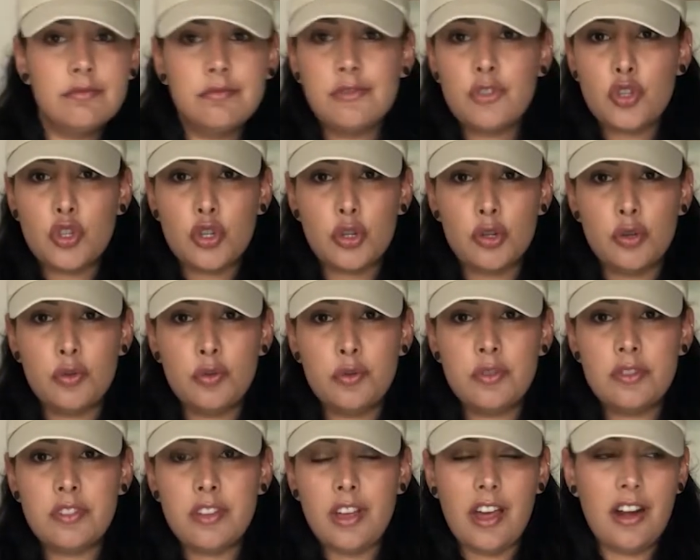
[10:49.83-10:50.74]

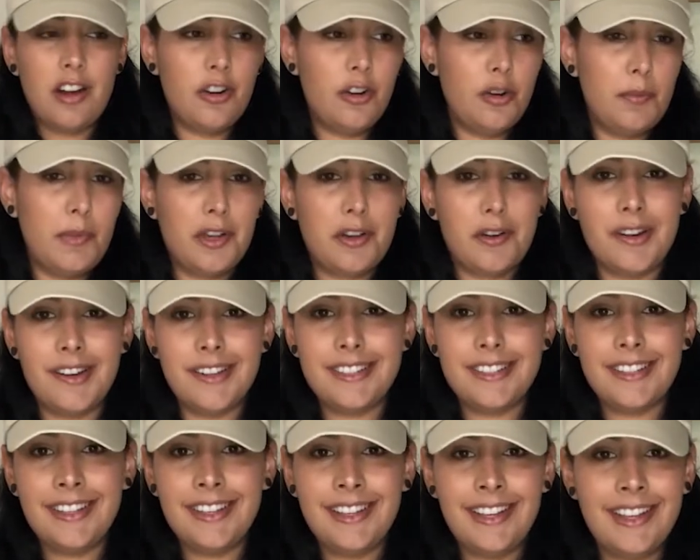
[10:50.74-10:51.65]
shoes. I don't know, am I
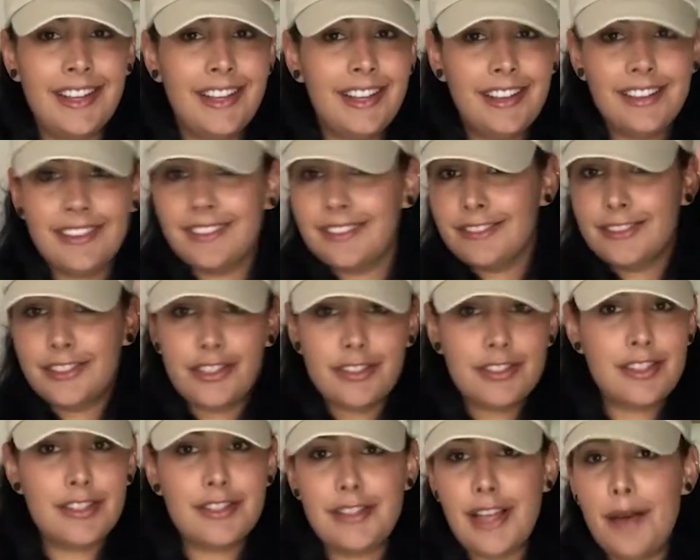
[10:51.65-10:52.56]
crazy?
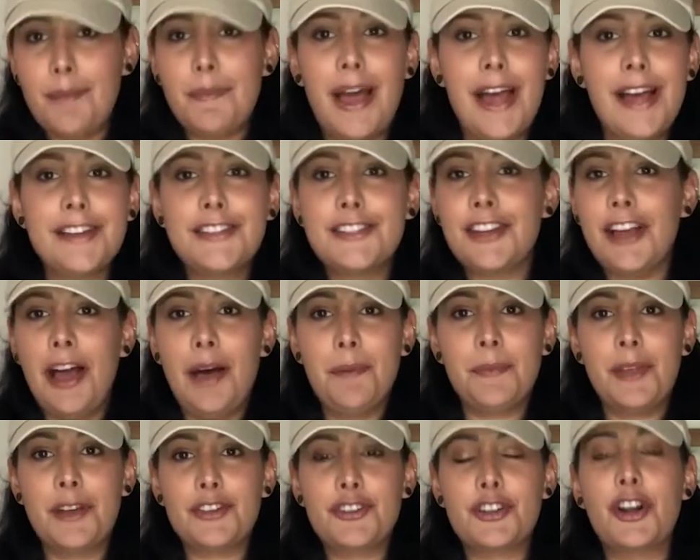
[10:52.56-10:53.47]
Does this not match?
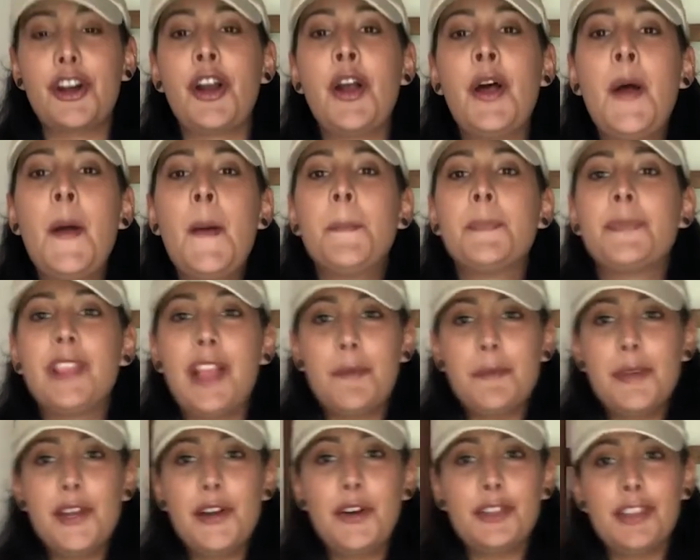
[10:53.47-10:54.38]
I'm not sure.
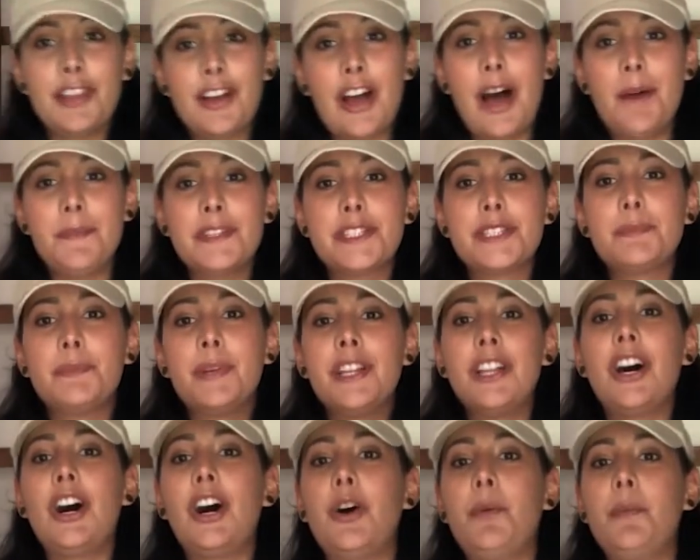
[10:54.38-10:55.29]
Let me know in the comments
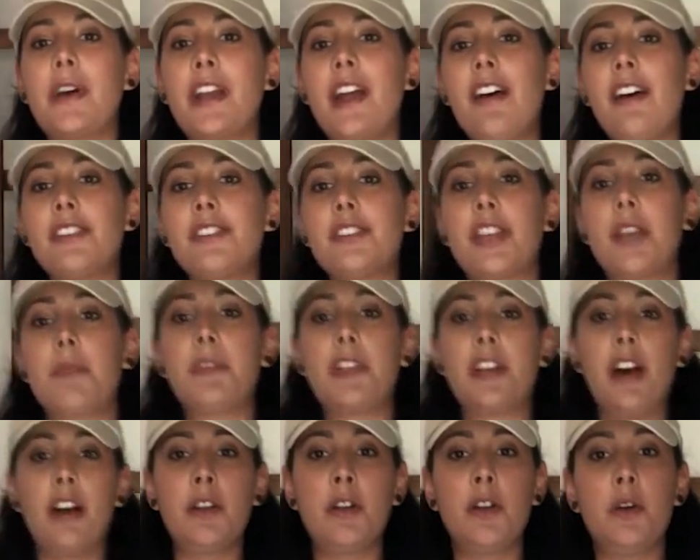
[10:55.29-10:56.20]
below. But I also kept it
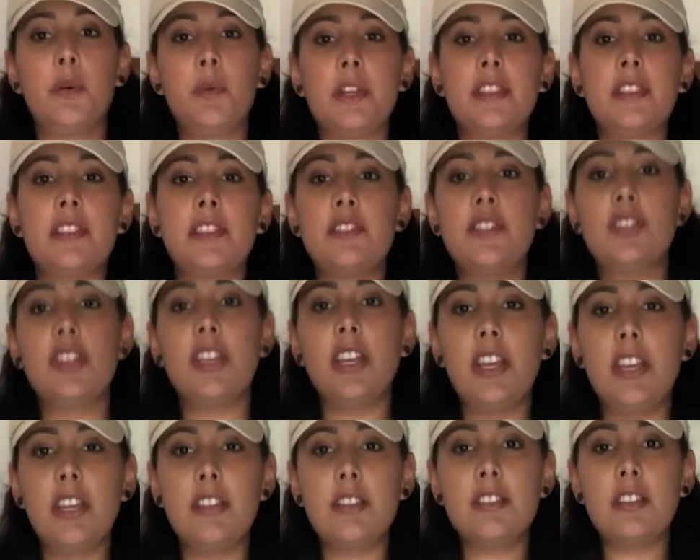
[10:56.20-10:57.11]
on with the
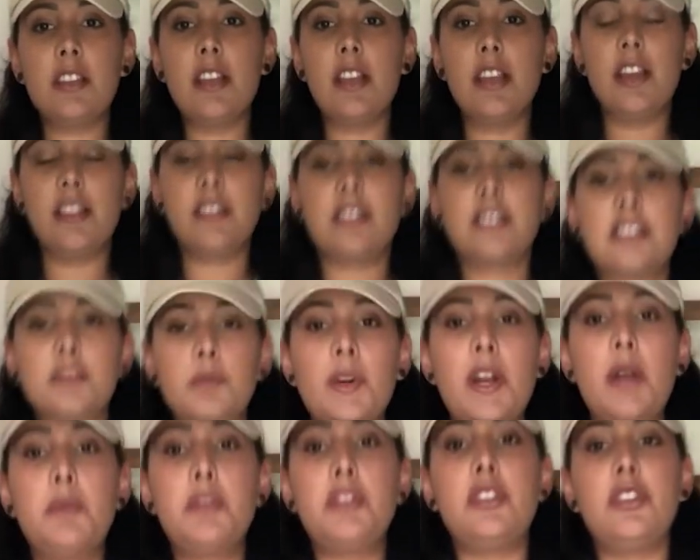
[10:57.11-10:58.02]
jeans, and this is what
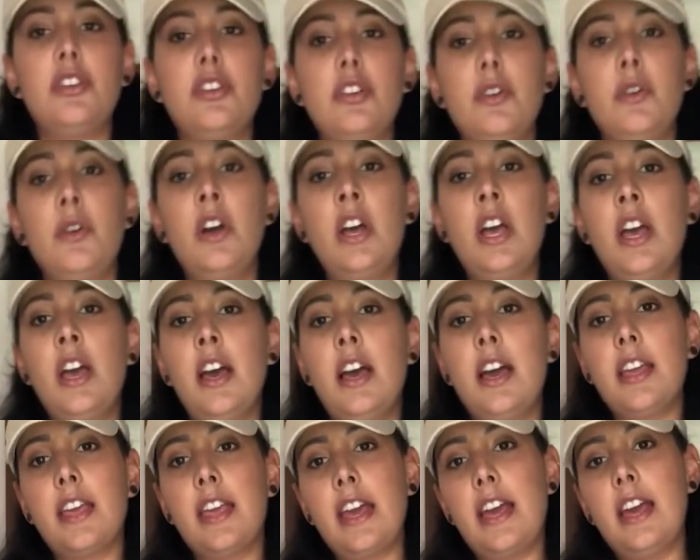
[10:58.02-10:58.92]
I would do.
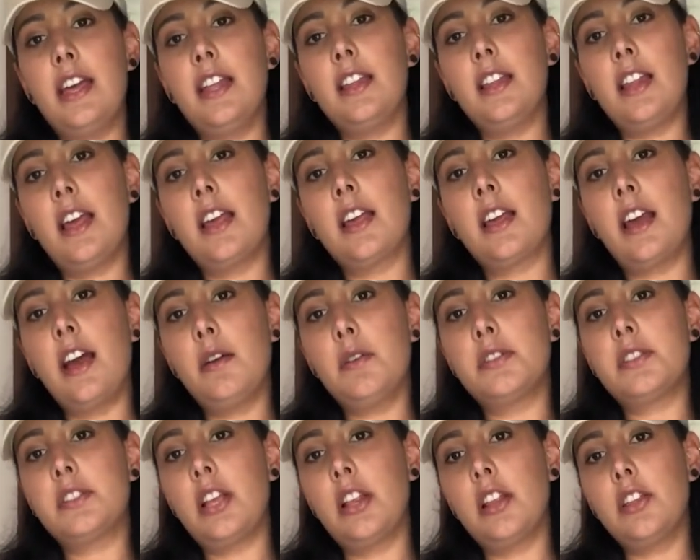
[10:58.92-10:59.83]
Again, like I
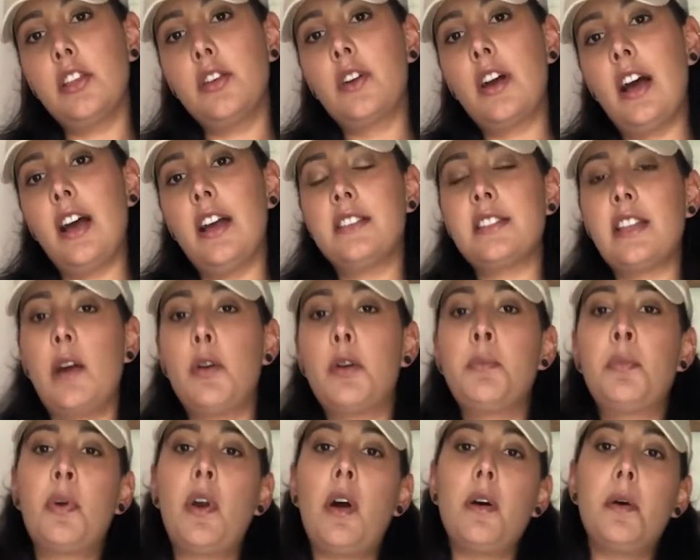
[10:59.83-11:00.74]
was telling you guys, I would
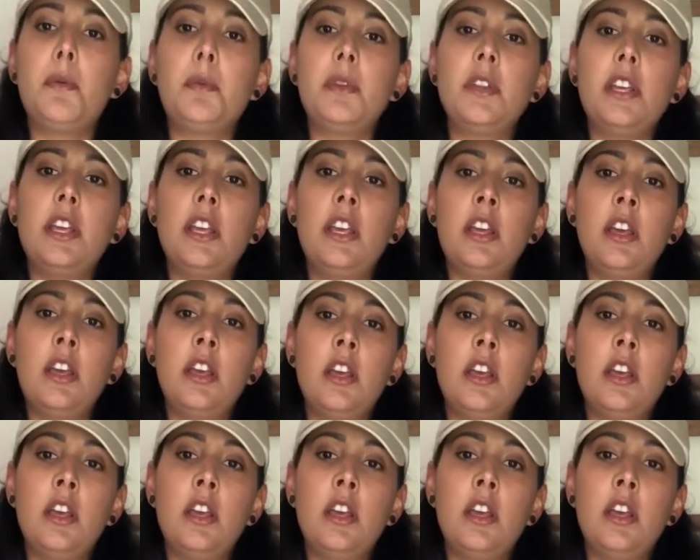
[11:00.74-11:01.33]
probably